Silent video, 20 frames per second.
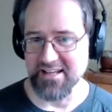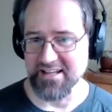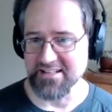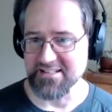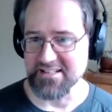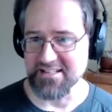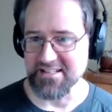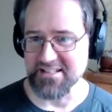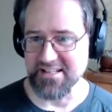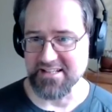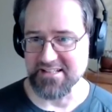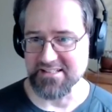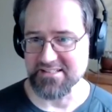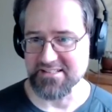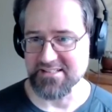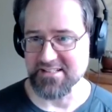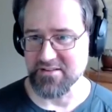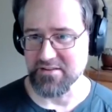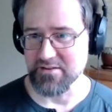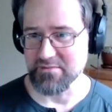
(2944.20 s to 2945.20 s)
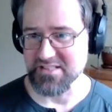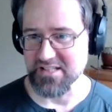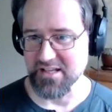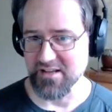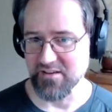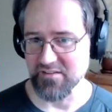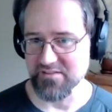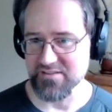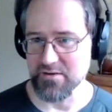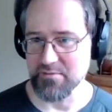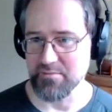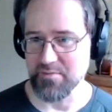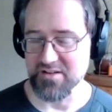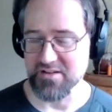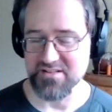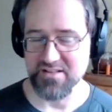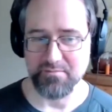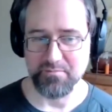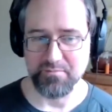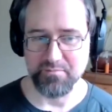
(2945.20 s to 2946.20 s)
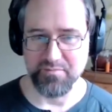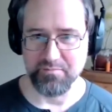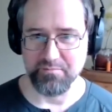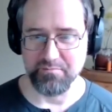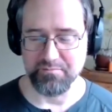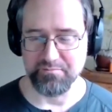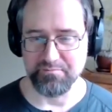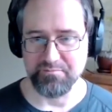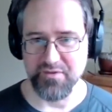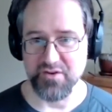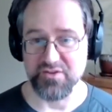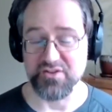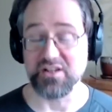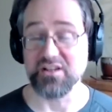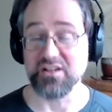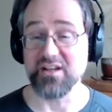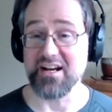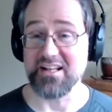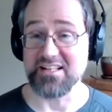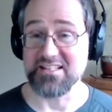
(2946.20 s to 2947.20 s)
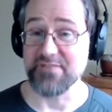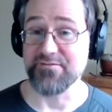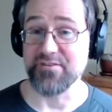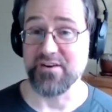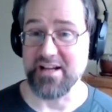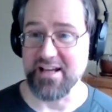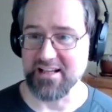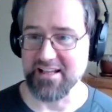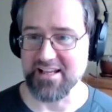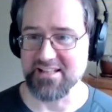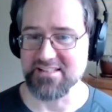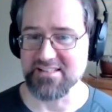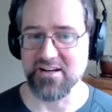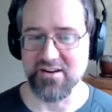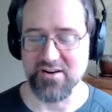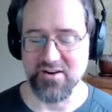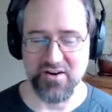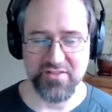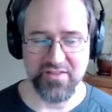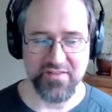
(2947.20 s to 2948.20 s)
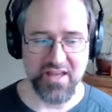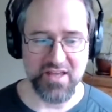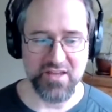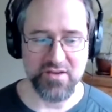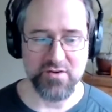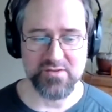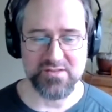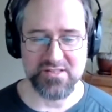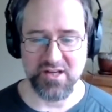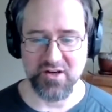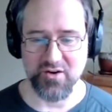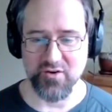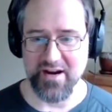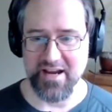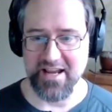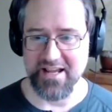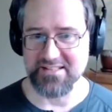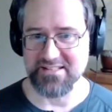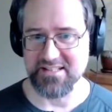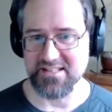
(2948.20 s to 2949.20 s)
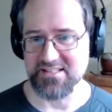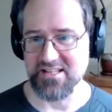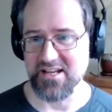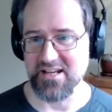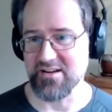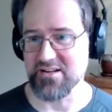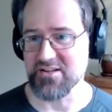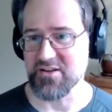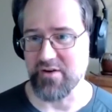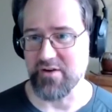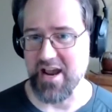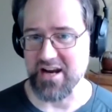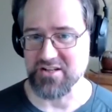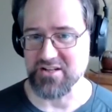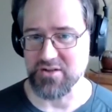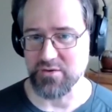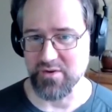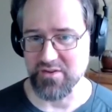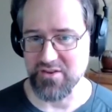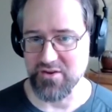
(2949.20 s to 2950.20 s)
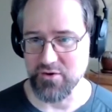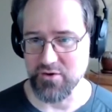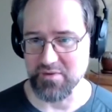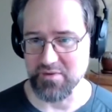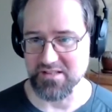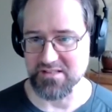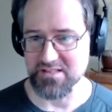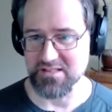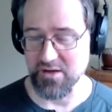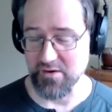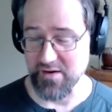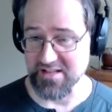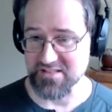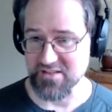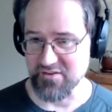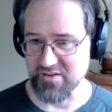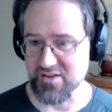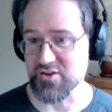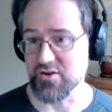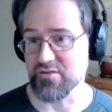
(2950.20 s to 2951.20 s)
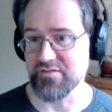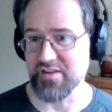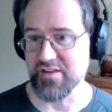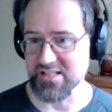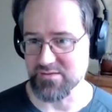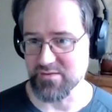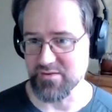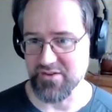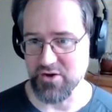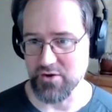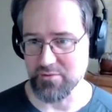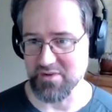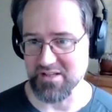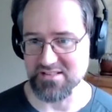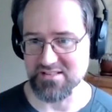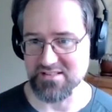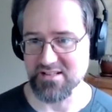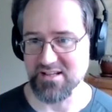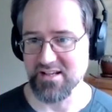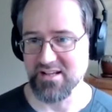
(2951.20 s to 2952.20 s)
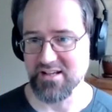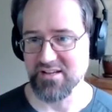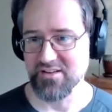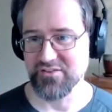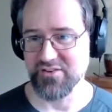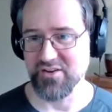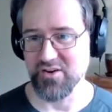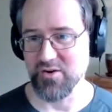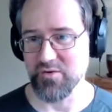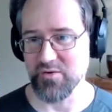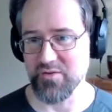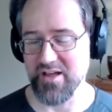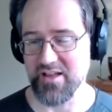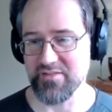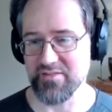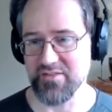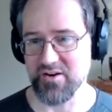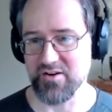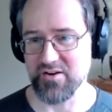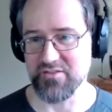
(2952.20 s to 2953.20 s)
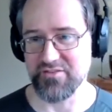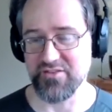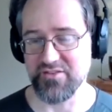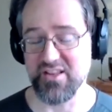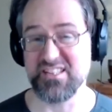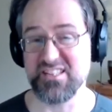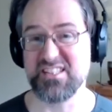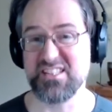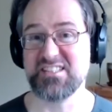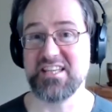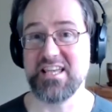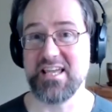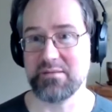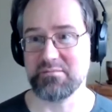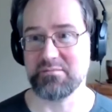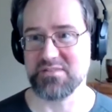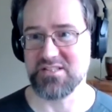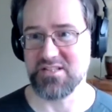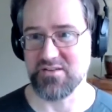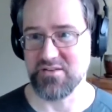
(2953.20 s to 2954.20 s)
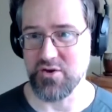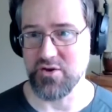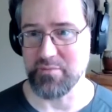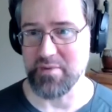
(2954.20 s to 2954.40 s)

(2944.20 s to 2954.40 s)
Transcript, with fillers: entities unto themselves. There's a lot of different aliens on Earth, and they use the grays as their interaction with humans, you know, as their interface with humans, so that it seems to